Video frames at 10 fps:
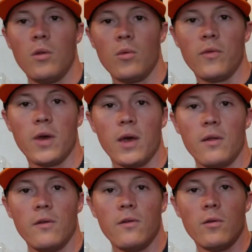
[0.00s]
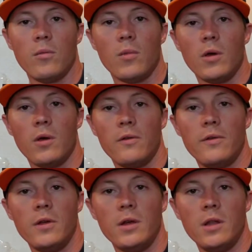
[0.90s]
And we've got some
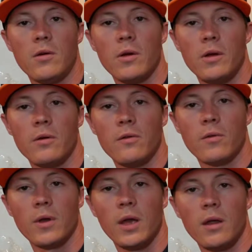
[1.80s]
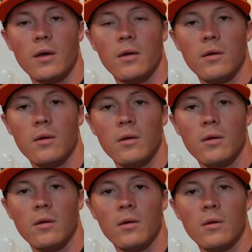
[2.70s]
tahini right here. It's organic,
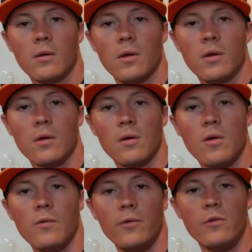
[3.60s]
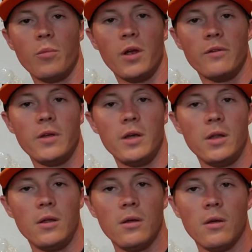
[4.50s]
Whole Foods brand
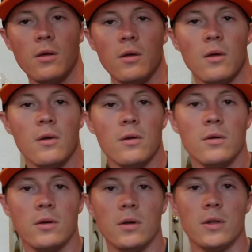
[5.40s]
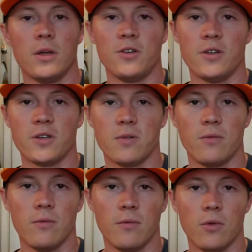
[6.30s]
tahini, and that's just
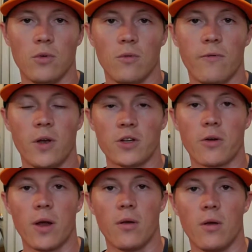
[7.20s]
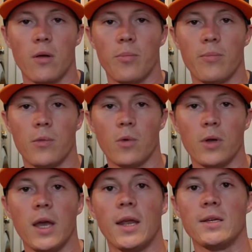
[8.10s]
fresh ground up
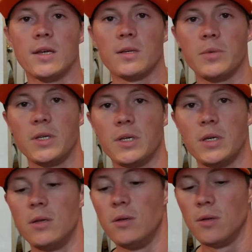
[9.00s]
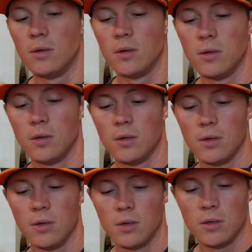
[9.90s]
organic sesame seed.
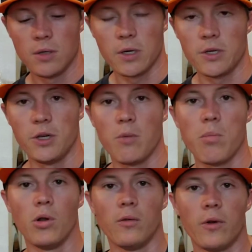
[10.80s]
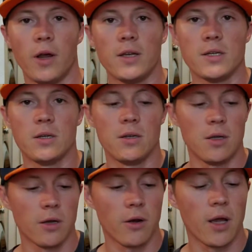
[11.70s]
So I guess you can pulverize it
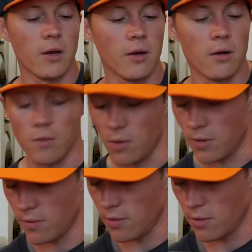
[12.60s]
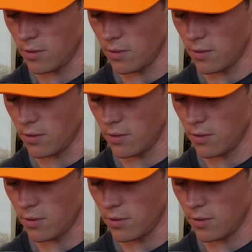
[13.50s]
in a grinder or whatever.